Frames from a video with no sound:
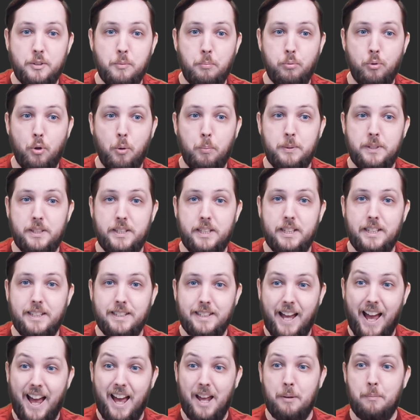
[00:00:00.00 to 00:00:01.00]
properties
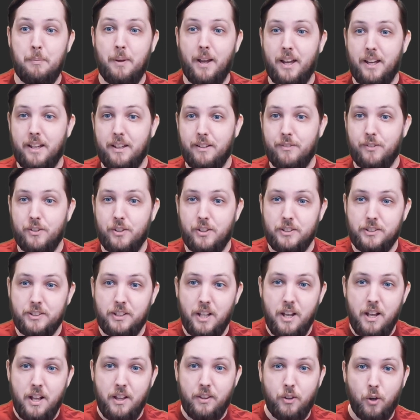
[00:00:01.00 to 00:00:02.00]
and behaviors
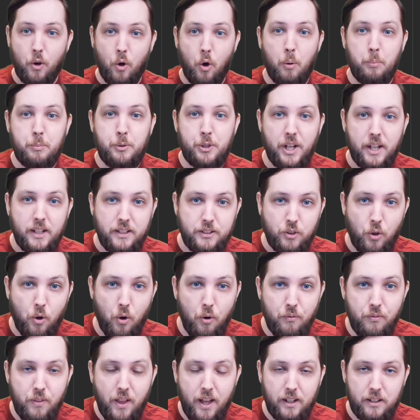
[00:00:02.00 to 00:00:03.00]
that objects
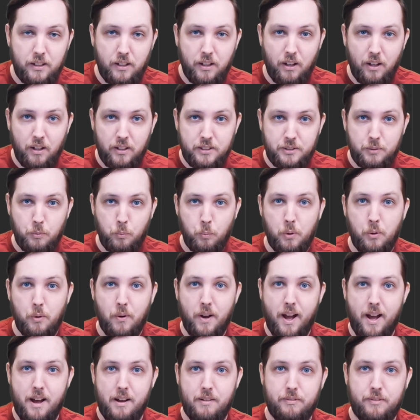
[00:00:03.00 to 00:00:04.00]
of that class will
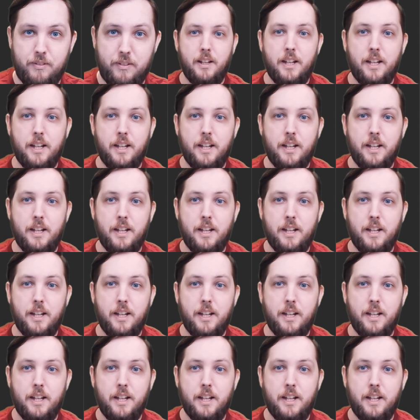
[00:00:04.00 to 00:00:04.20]
have.